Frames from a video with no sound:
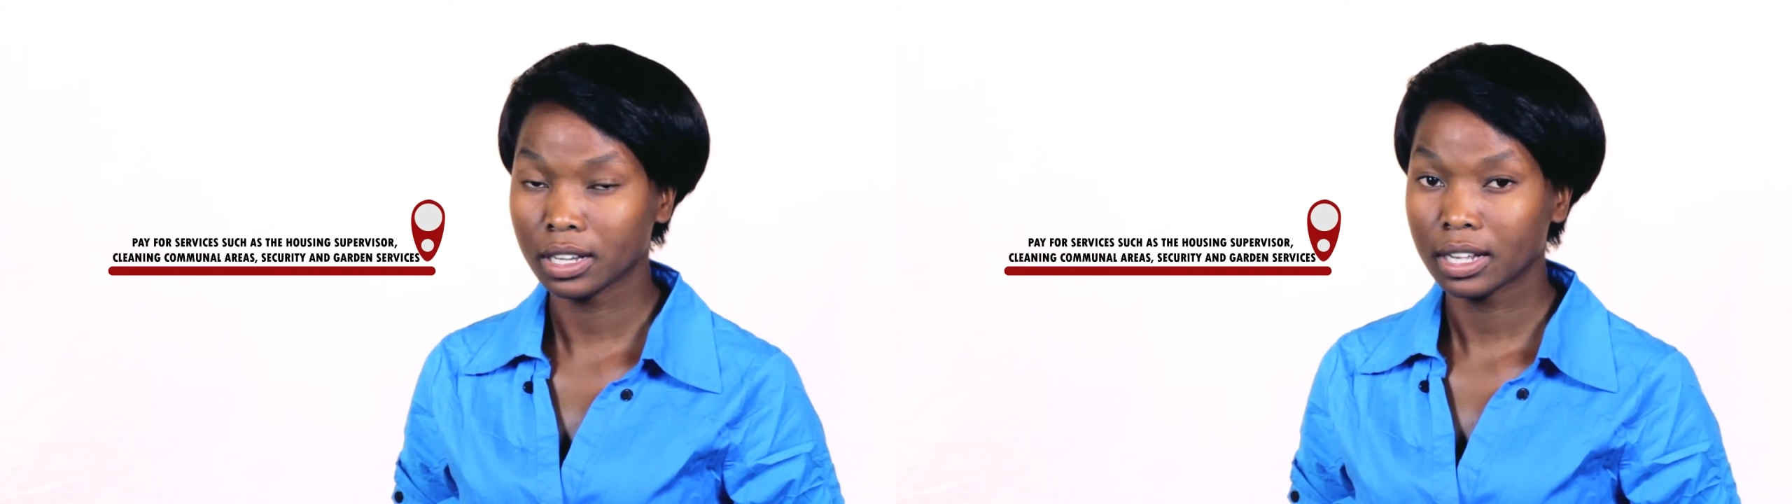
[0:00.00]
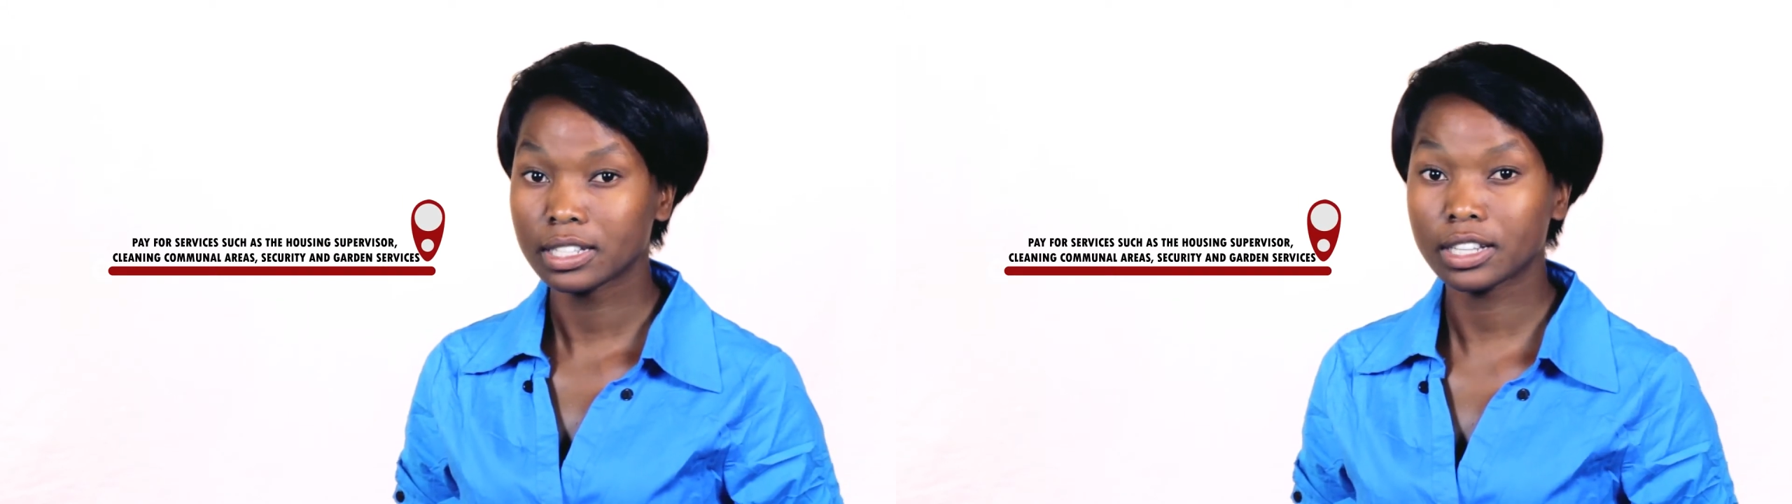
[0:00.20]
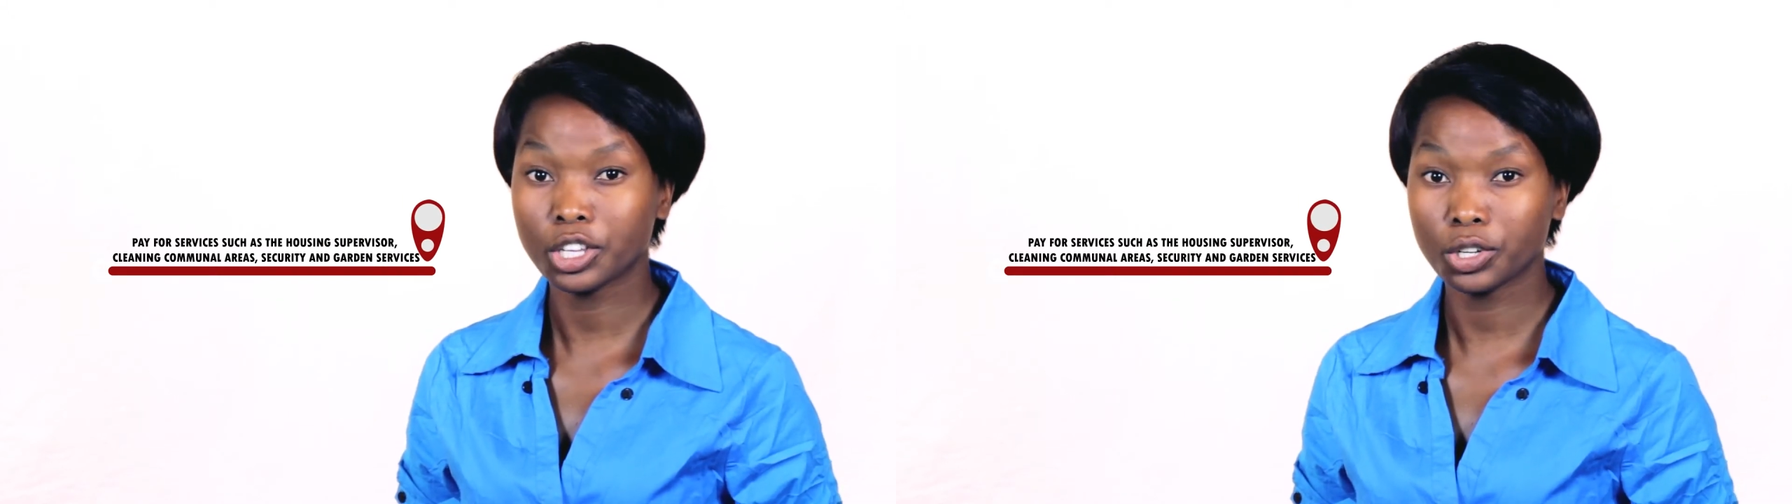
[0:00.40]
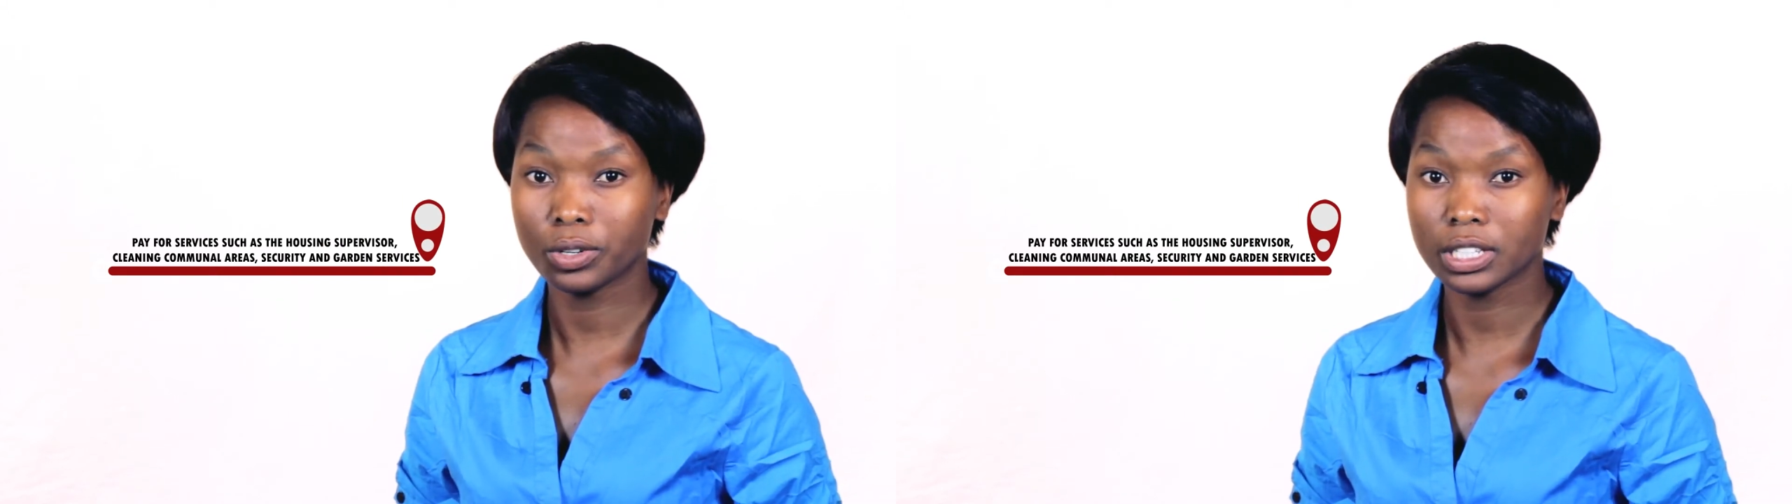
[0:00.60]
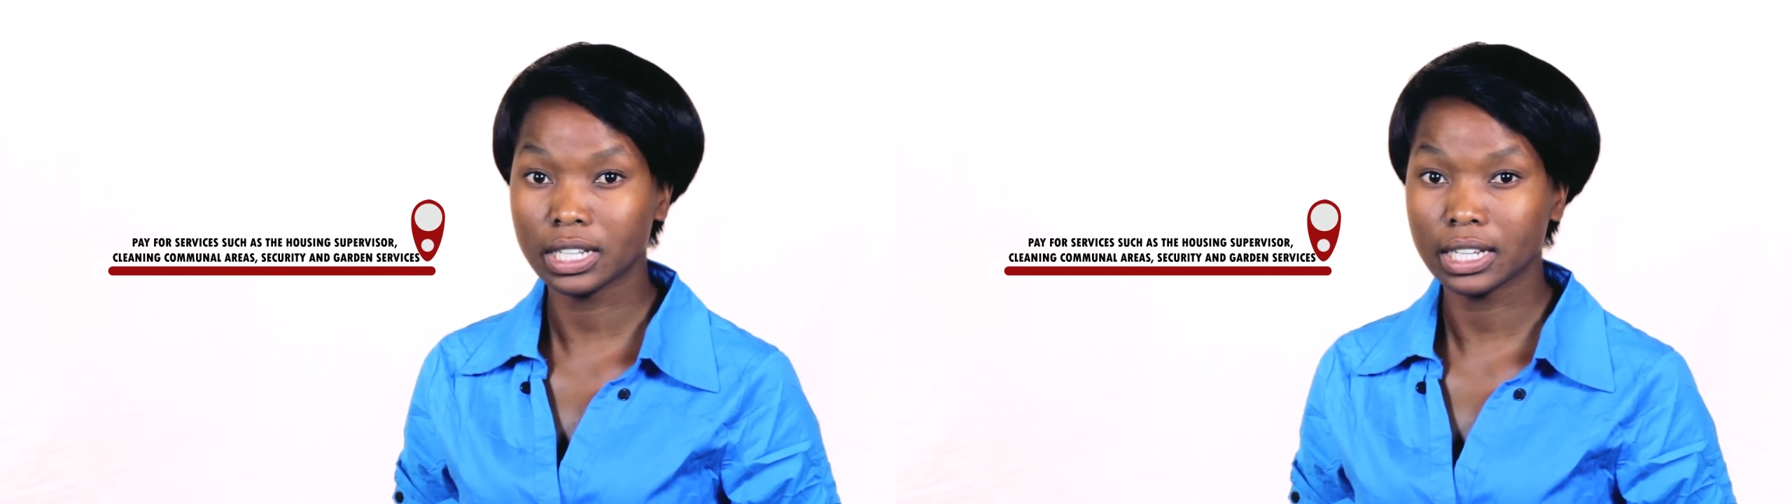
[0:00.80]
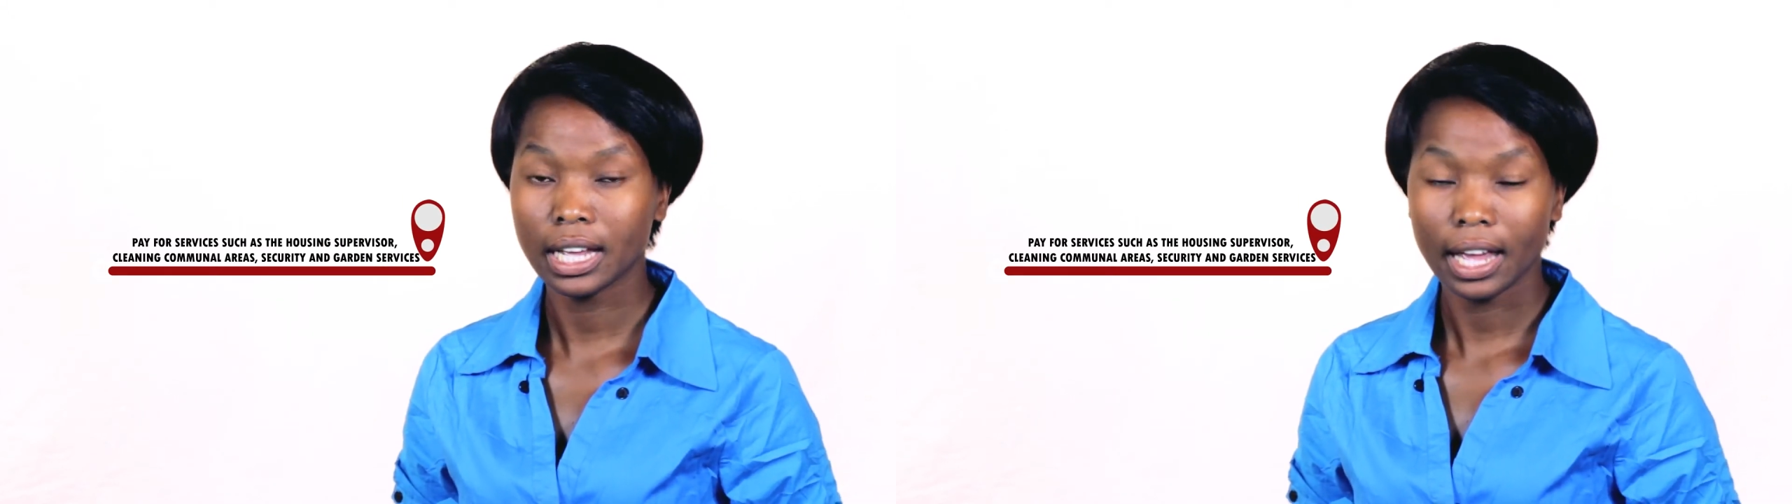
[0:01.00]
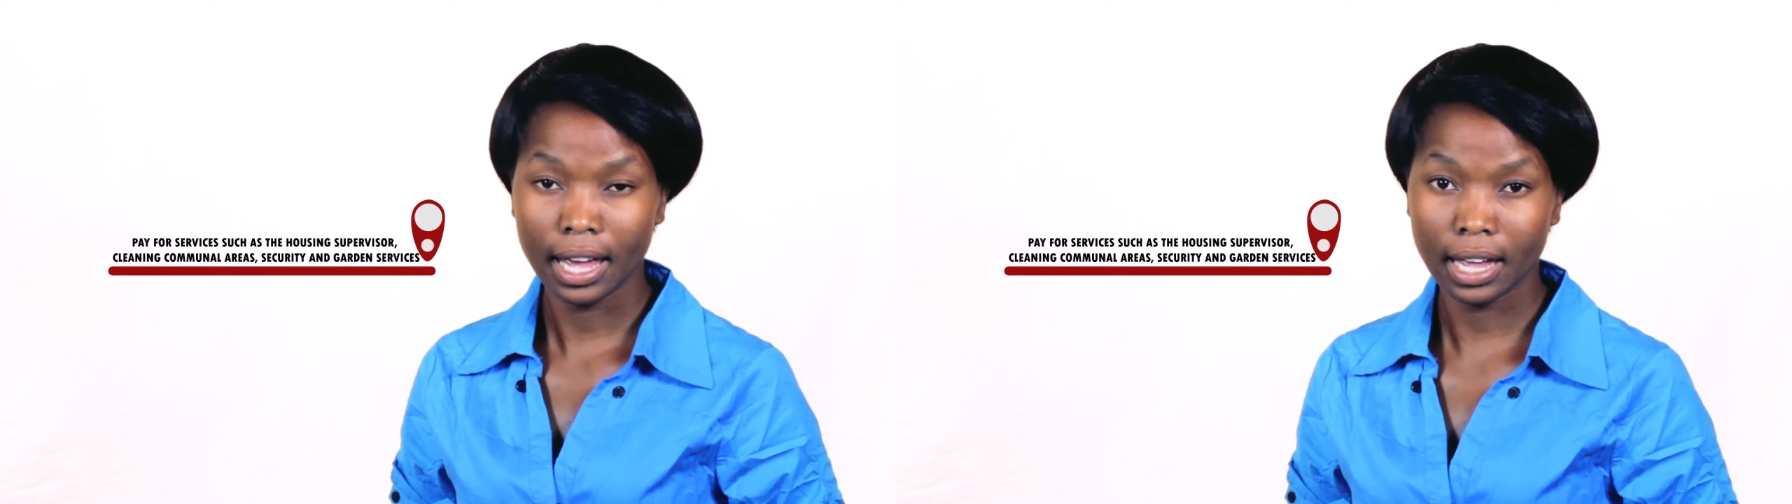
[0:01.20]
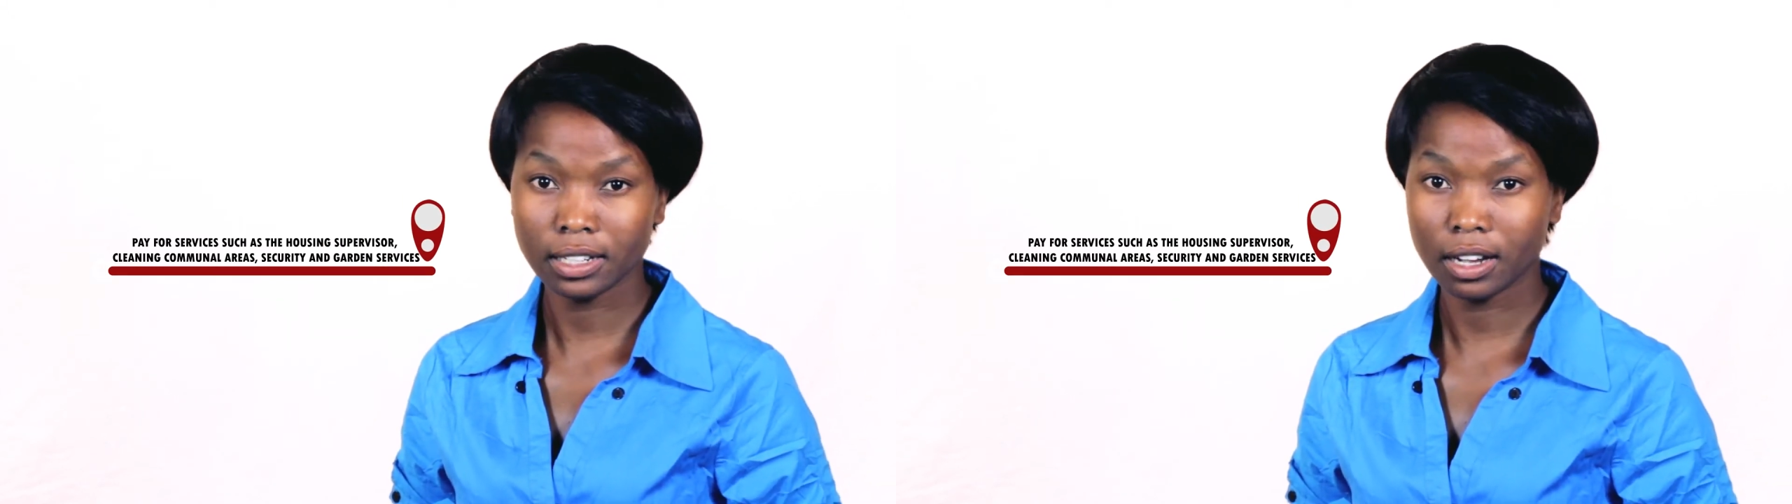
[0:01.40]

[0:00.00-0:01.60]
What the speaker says: security, and